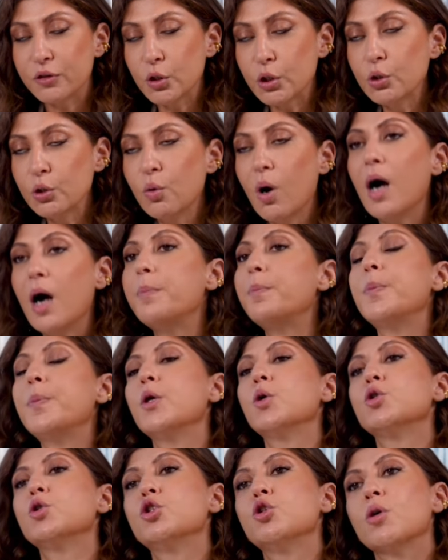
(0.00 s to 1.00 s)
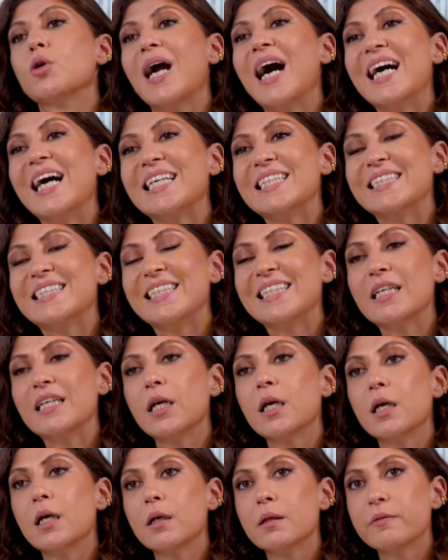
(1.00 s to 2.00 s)
you upload your ID
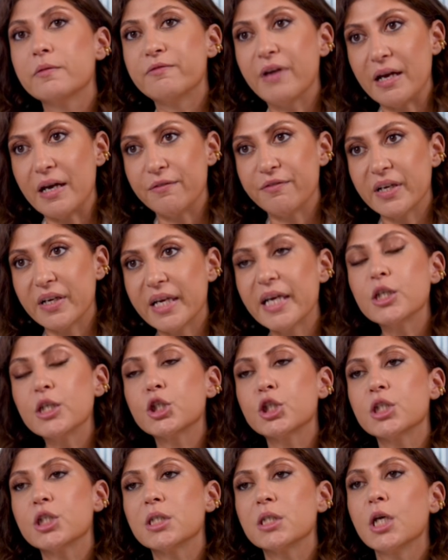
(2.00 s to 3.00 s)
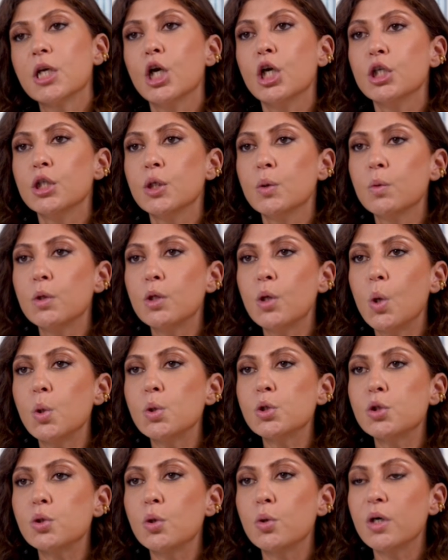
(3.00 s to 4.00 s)
verification, you will
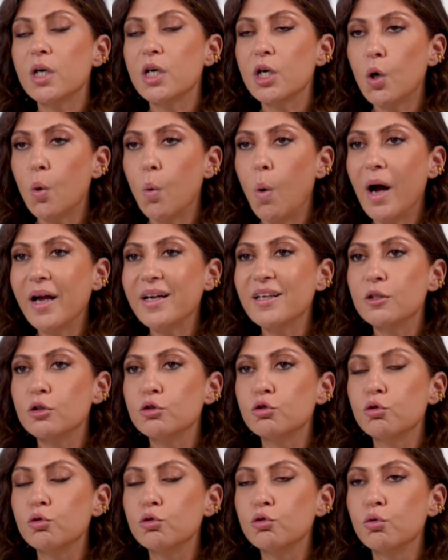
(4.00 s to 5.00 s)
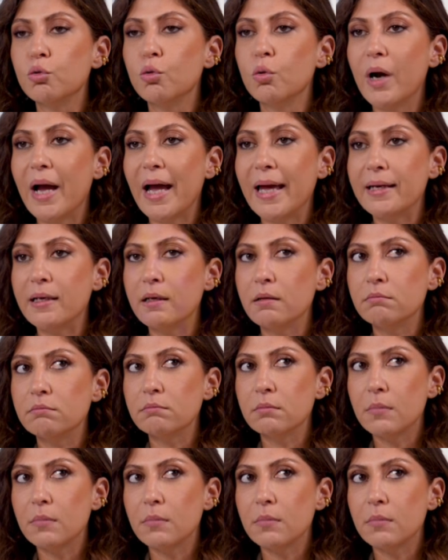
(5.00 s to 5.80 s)
also require to do an